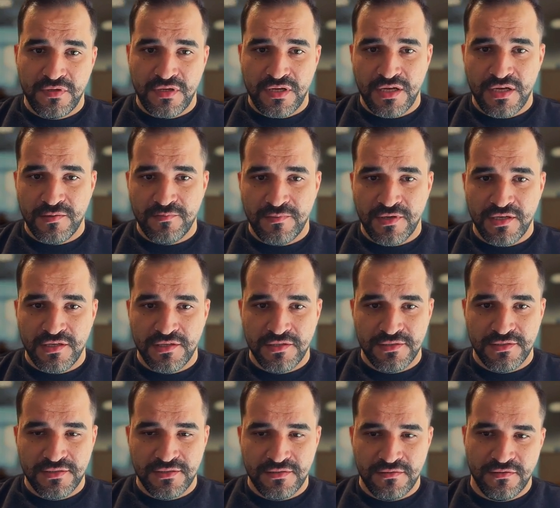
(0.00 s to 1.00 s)
I
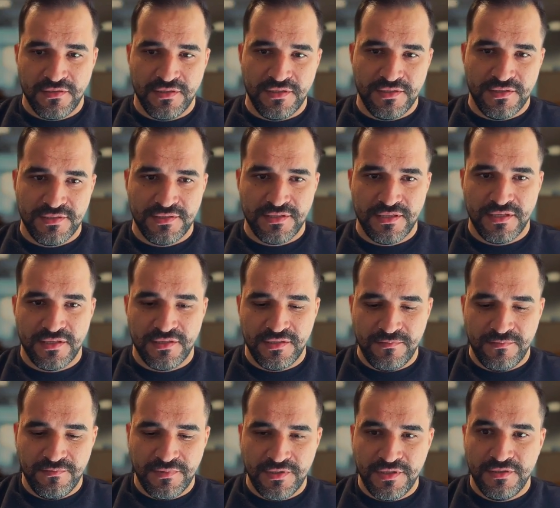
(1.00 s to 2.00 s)
might, okay, let's add
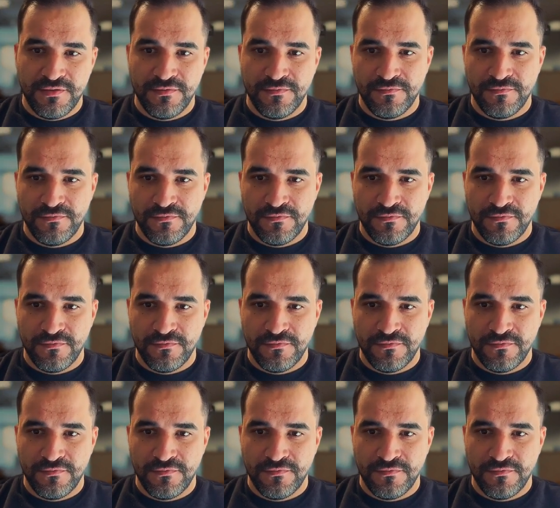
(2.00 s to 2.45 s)
embedded